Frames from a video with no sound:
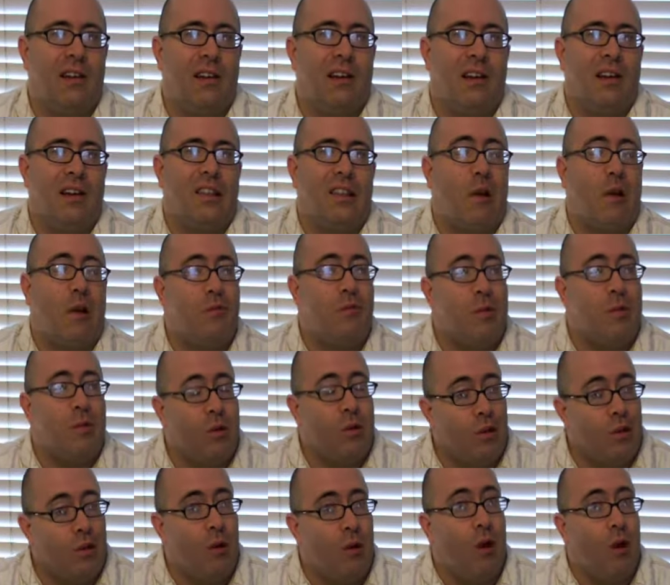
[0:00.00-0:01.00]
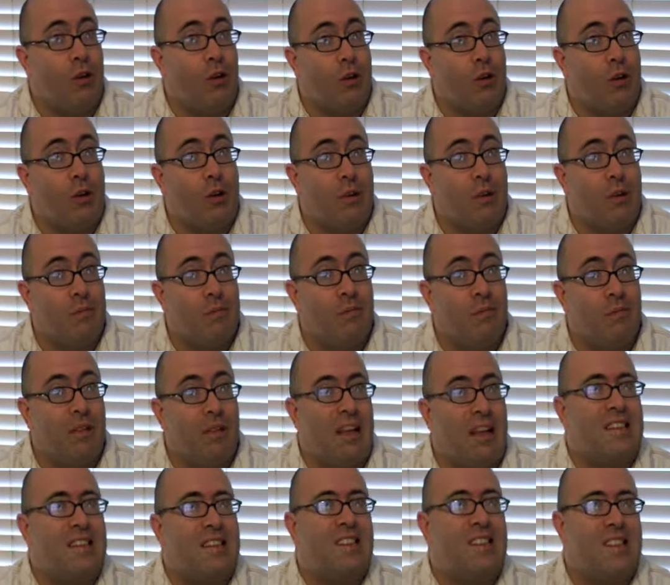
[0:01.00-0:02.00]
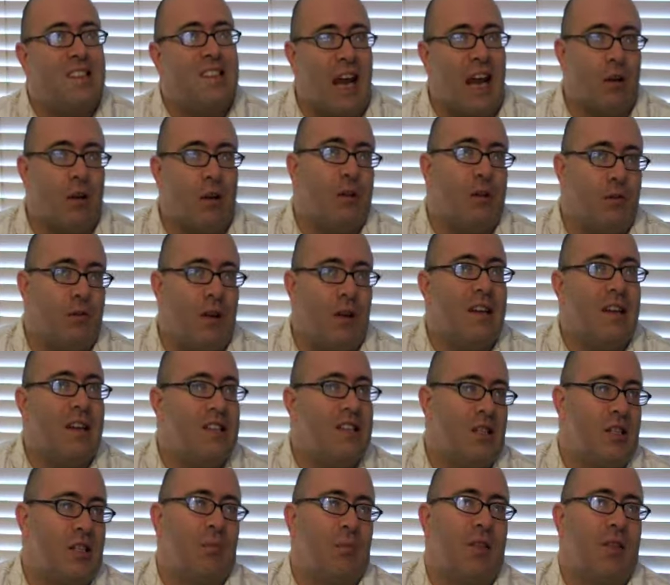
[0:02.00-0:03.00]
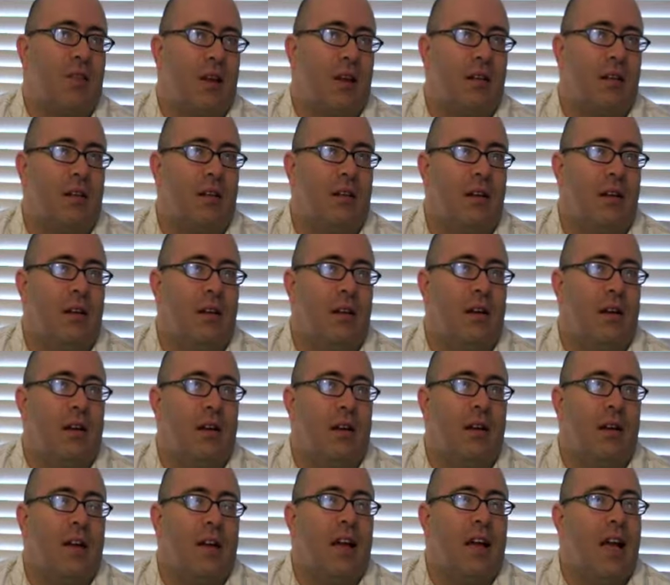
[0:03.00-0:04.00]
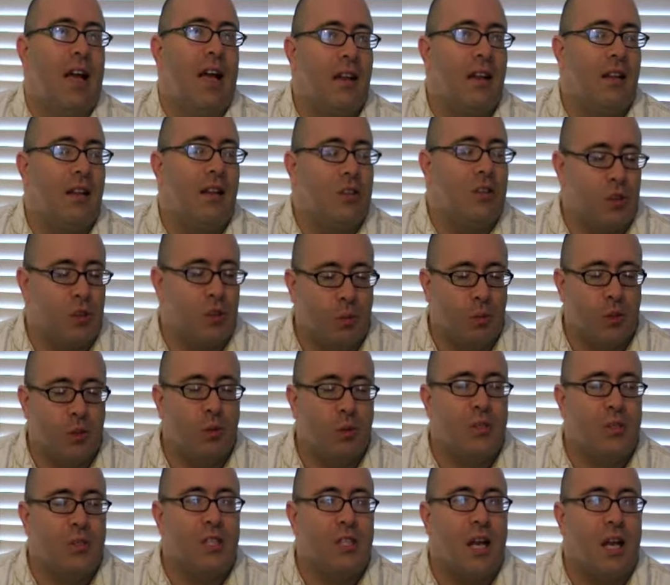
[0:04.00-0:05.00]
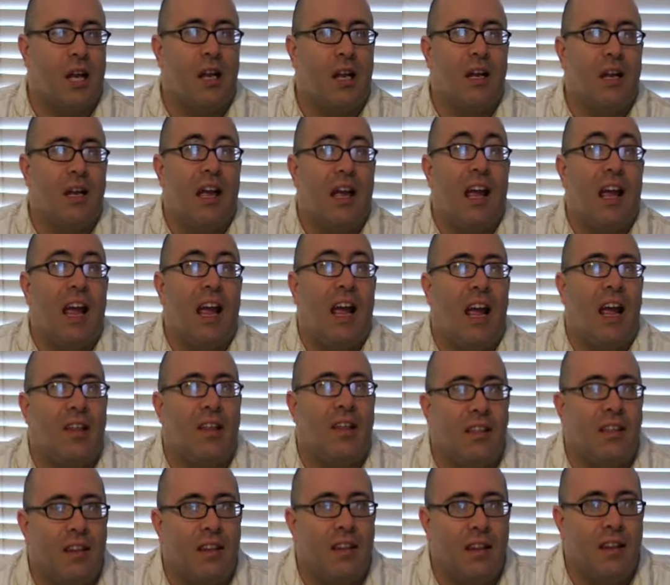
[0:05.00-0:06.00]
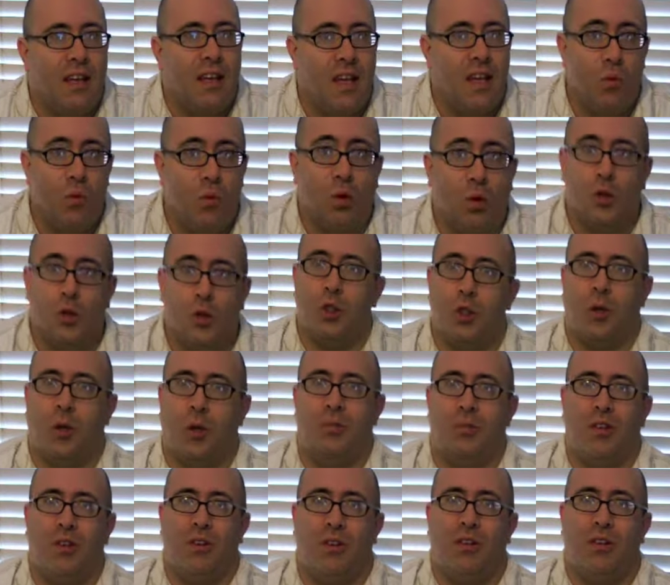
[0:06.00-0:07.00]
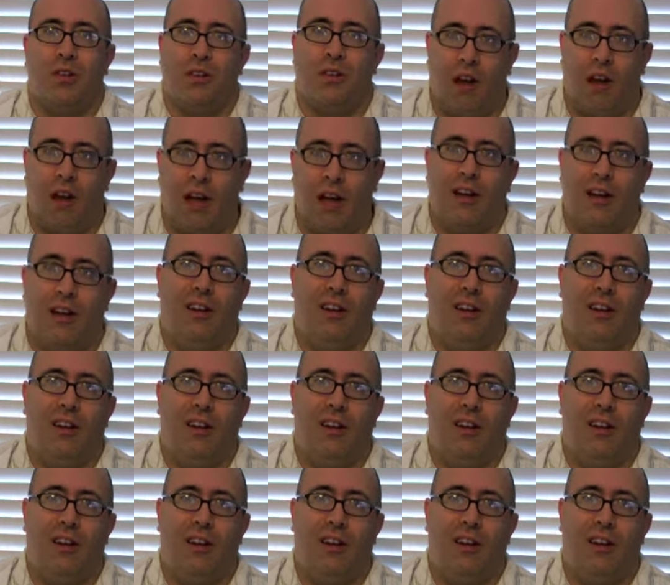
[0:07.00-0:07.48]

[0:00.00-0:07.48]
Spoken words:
they would build an altar and sacrifice something. And Scripture would say, and he worshiped God.